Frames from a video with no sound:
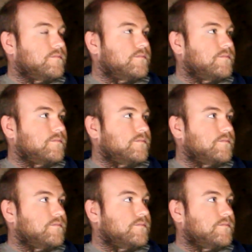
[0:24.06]

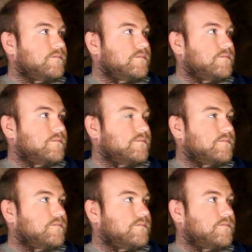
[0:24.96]

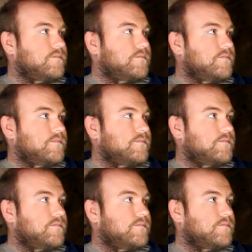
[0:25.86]

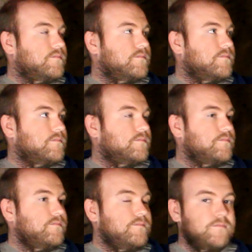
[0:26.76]

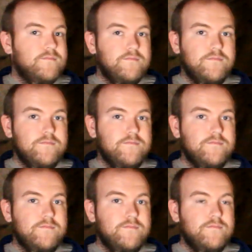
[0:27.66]

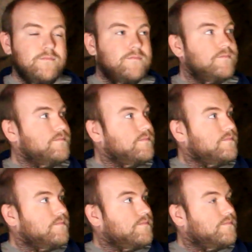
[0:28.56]

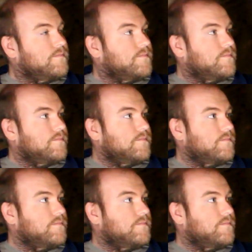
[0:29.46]
(silent)